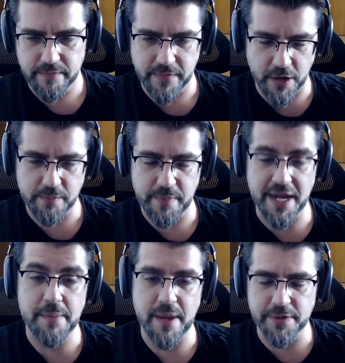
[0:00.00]
you know
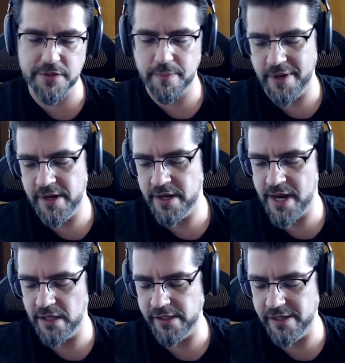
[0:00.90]
many people's opinion
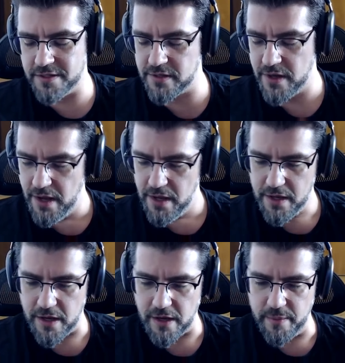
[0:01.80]
at least
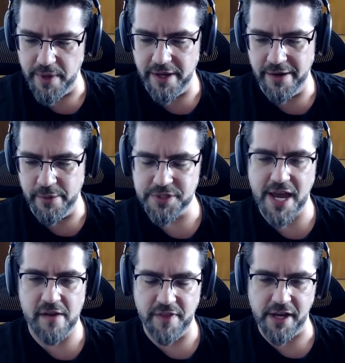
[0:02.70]
um, and it was
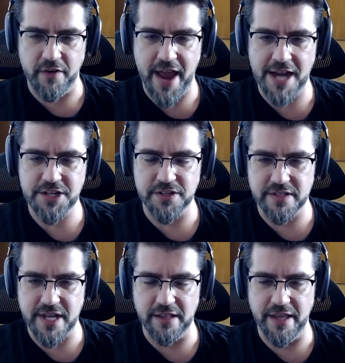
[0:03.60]
kind of like a reaction to
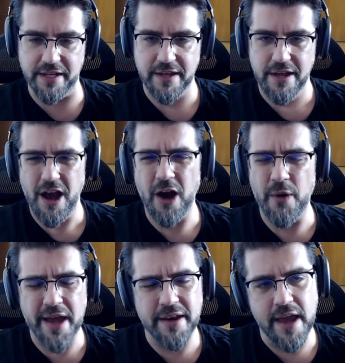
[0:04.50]
say like
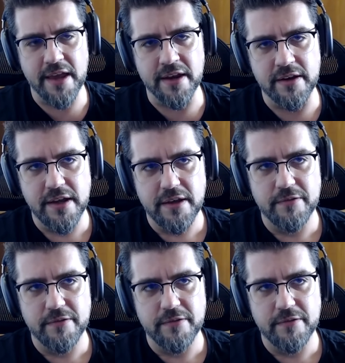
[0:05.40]
oh and and